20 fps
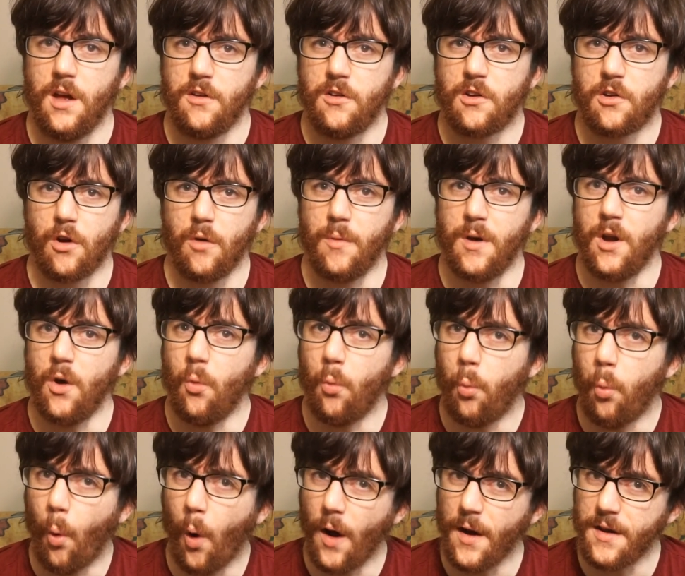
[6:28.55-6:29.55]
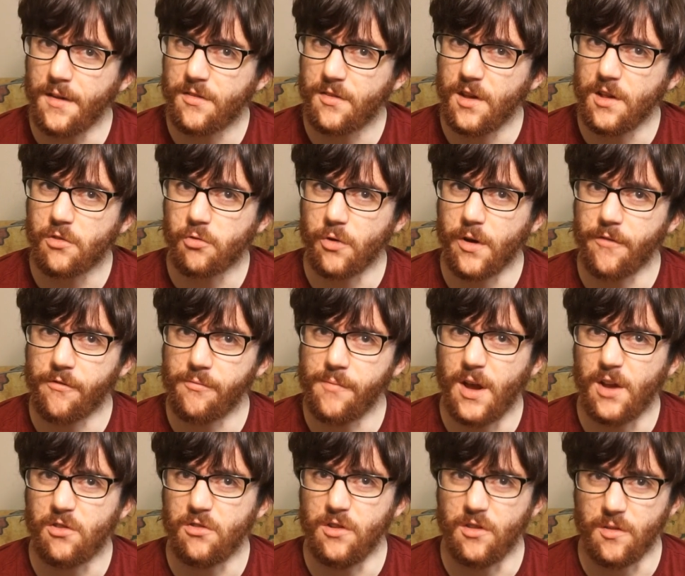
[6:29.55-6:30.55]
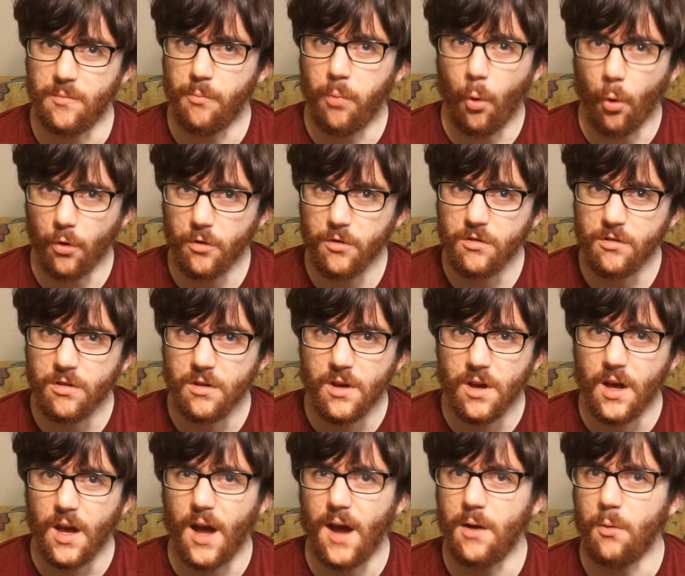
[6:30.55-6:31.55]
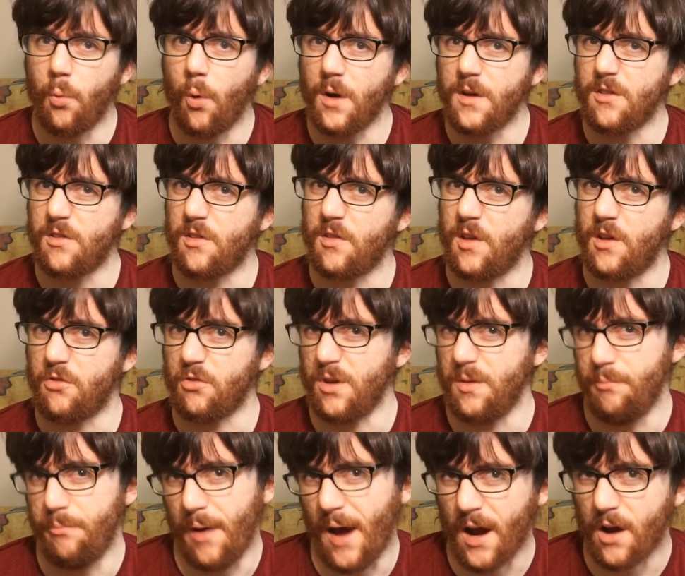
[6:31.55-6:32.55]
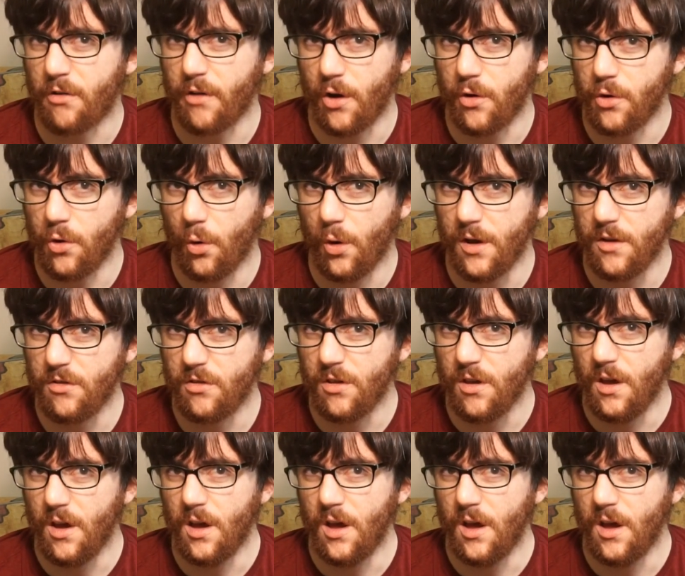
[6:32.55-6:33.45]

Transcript: determine what sensory information is important and what is essentially background noise